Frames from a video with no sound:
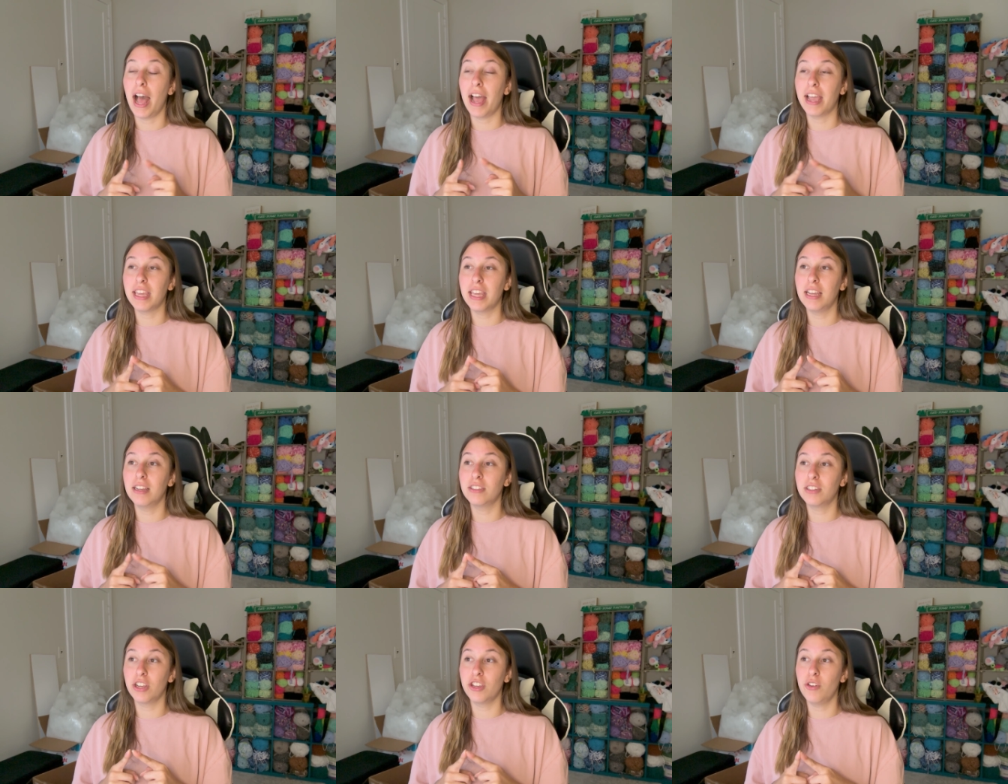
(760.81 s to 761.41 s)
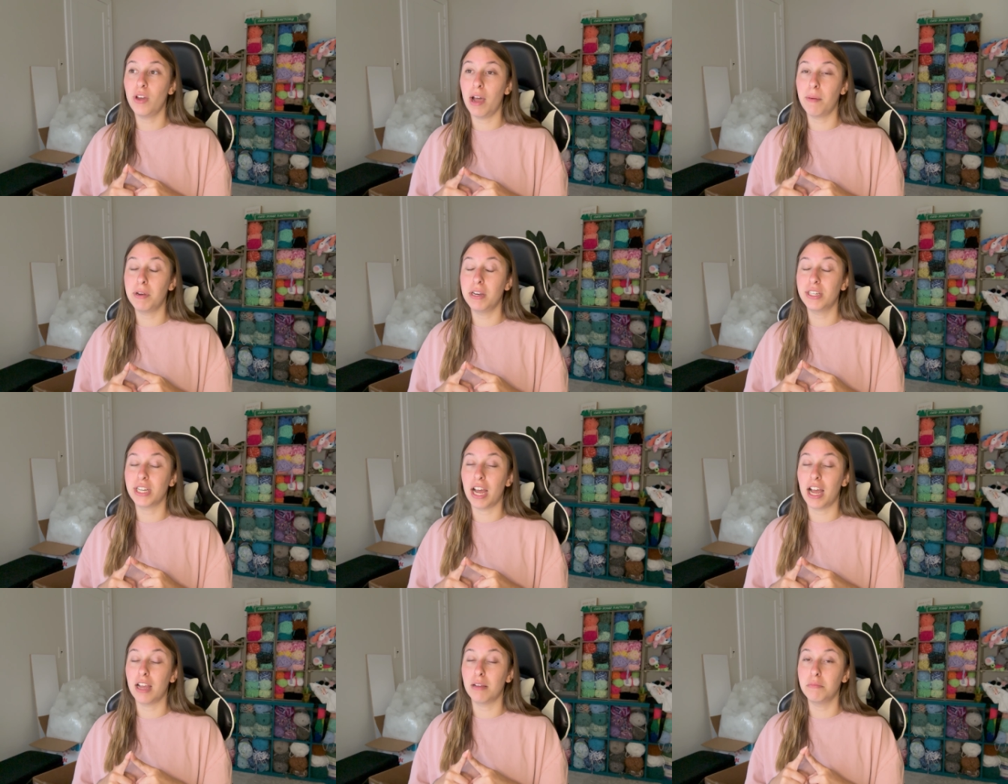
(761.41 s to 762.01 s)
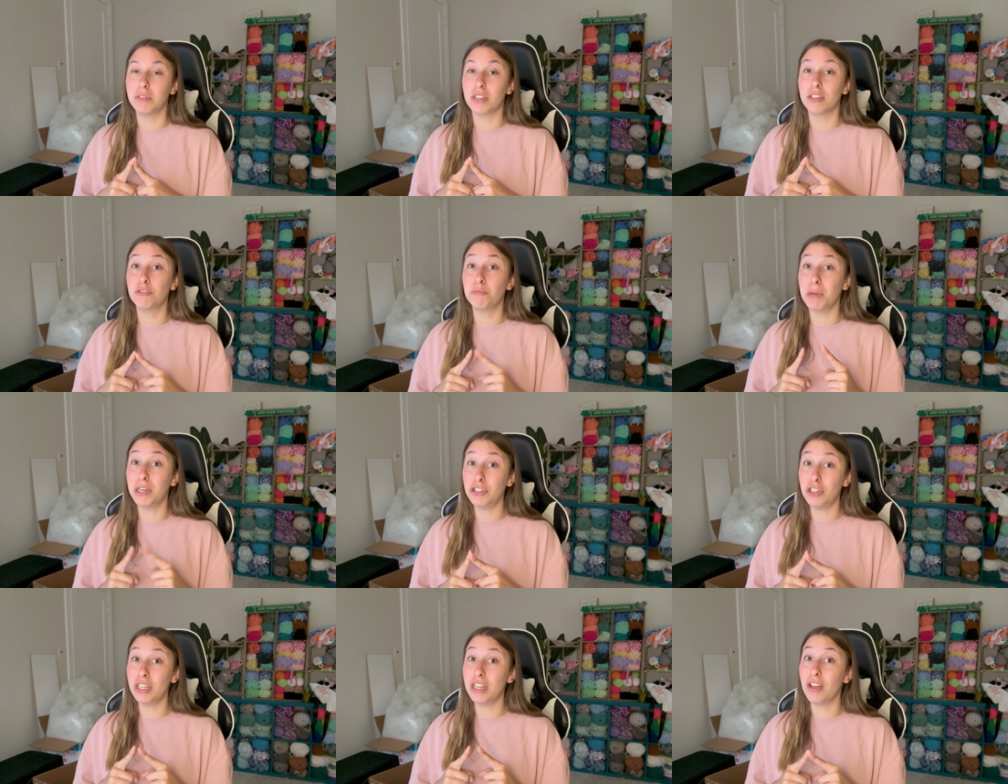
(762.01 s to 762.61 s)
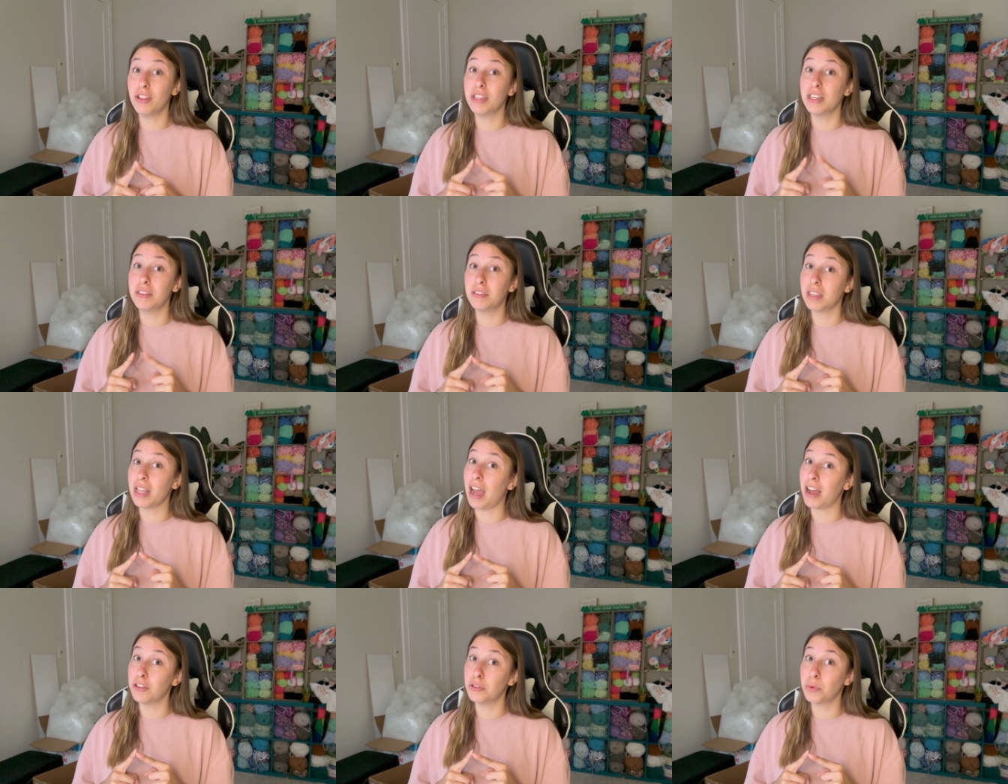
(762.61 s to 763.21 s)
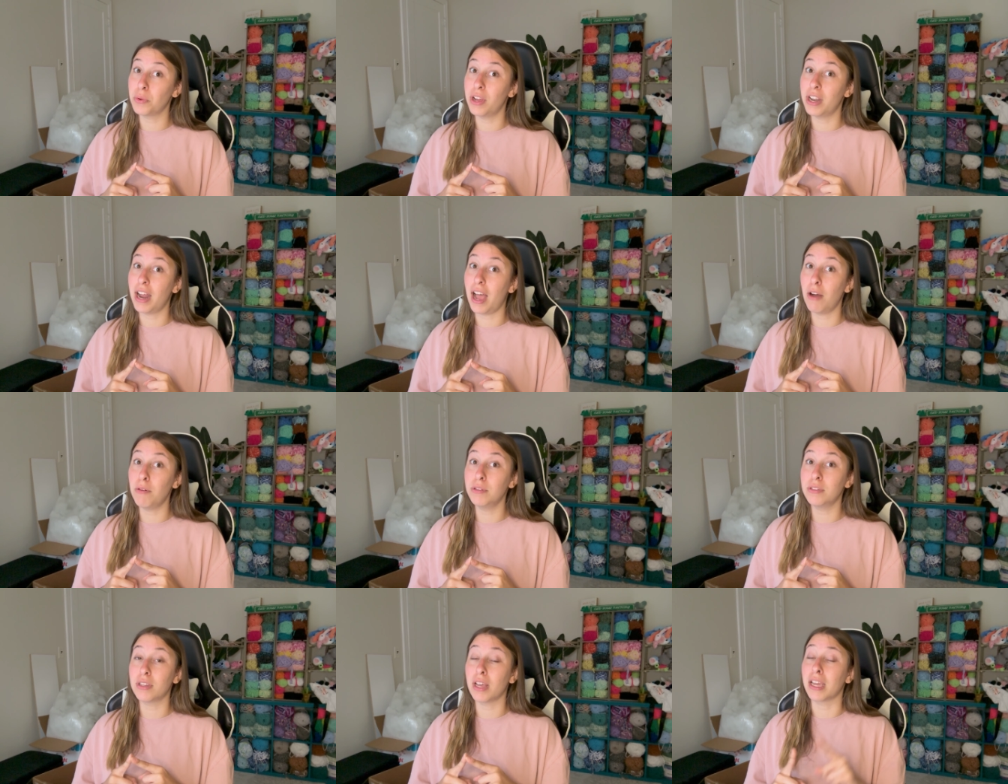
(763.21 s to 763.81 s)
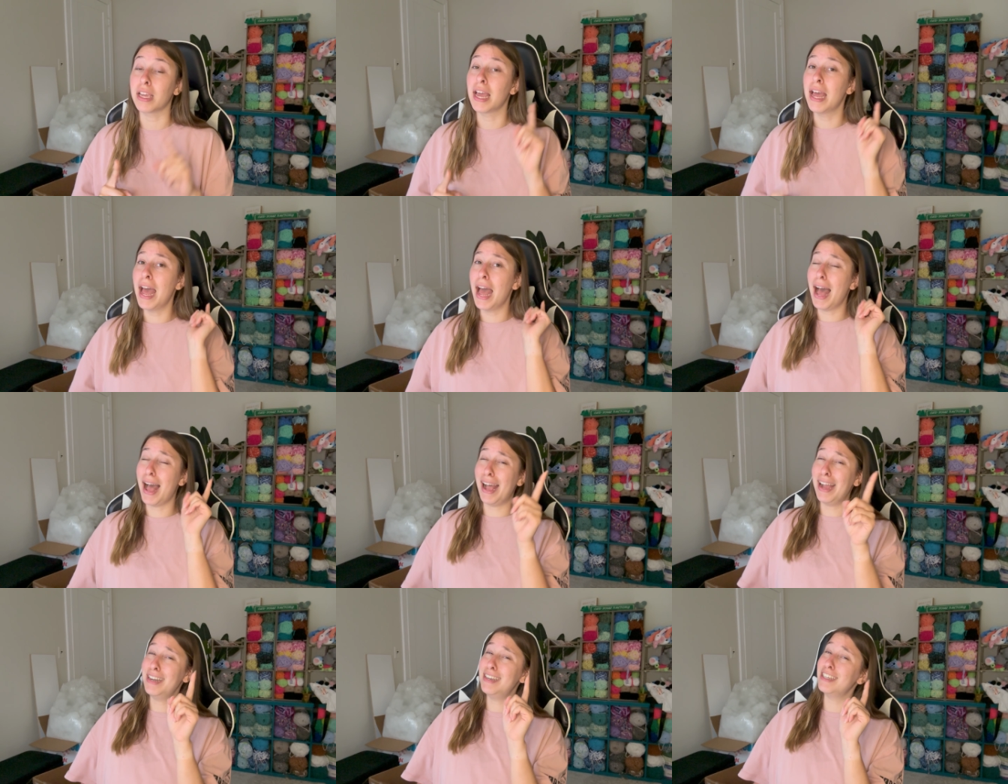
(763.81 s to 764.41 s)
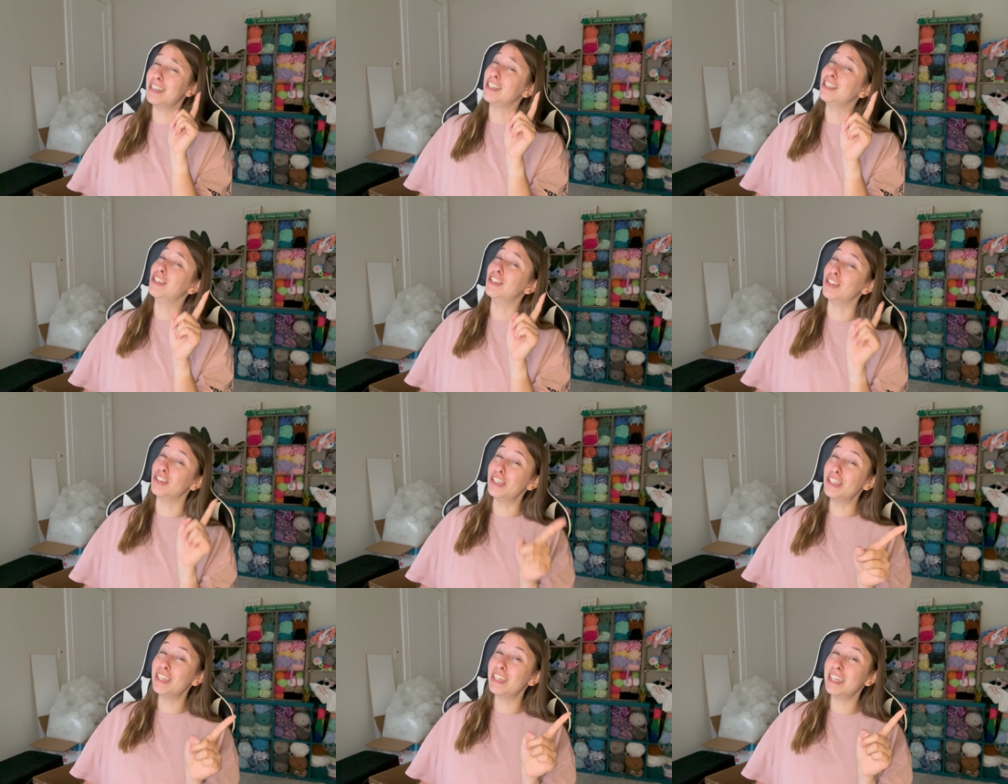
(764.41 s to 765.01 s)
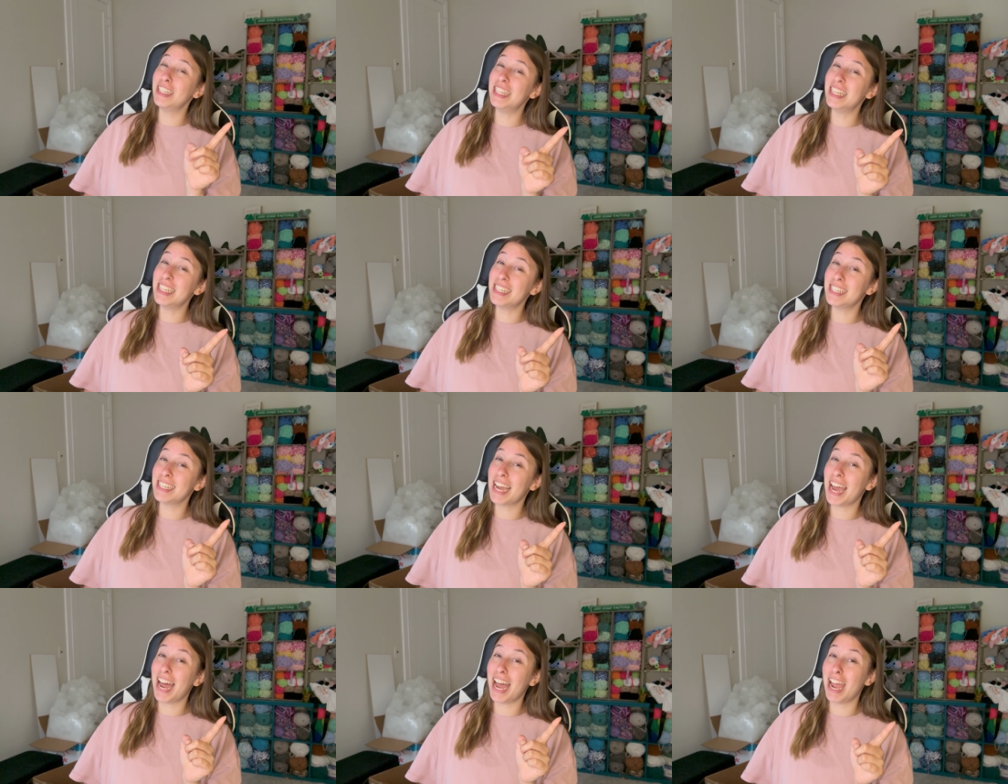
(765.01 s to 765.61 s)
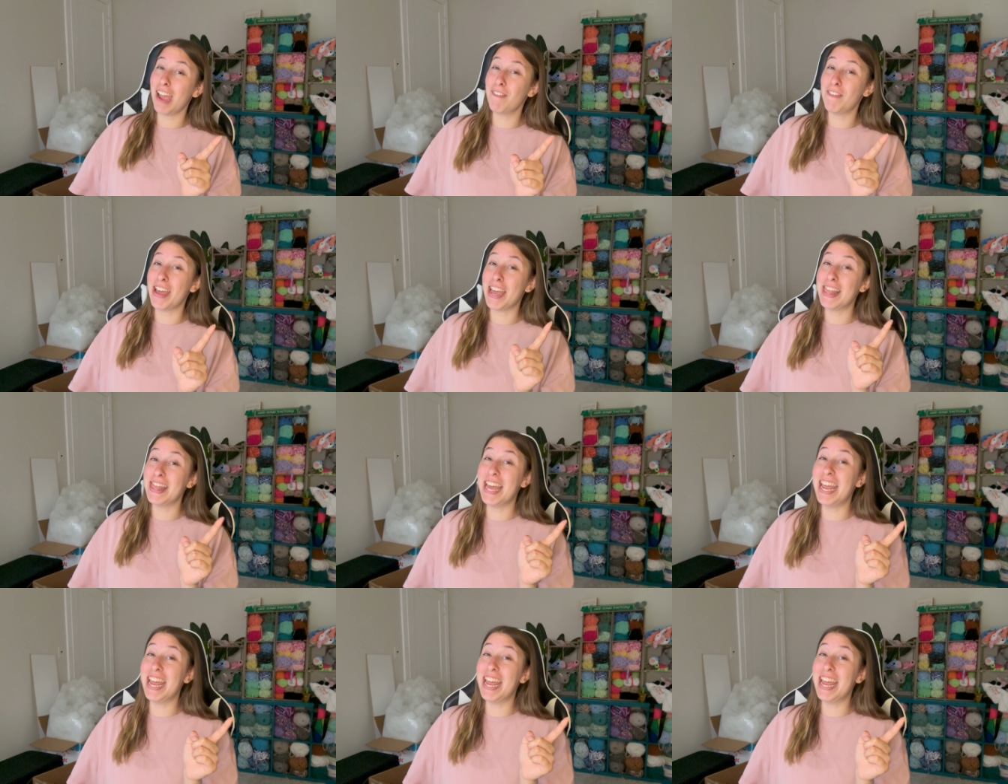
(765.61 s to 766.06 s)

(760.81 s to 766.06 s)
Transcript: I can't tell you how many times, especially on this last one, I was like, I did good this time. And